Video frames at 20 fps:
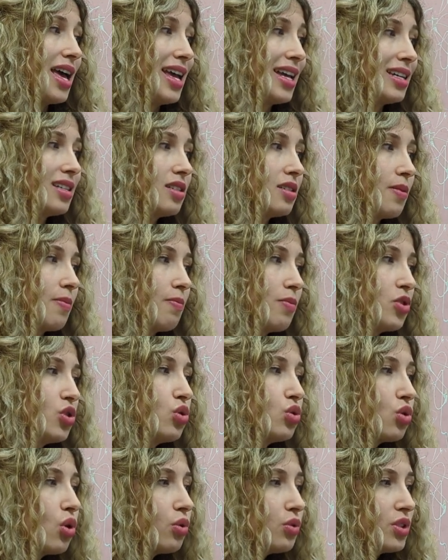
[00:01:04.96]
And
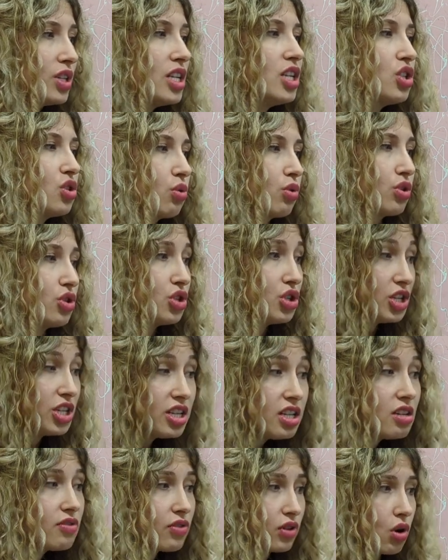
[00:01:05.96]
you don't need to
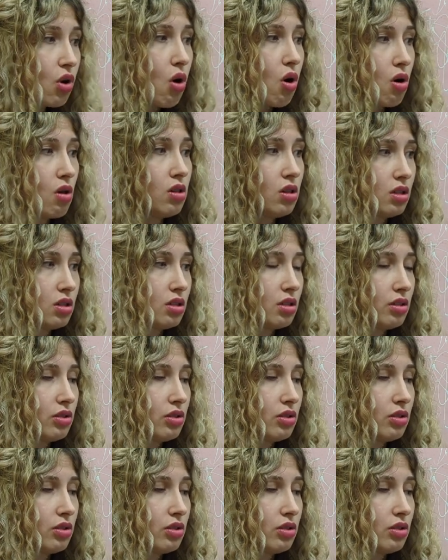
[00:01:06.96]
achieve it all.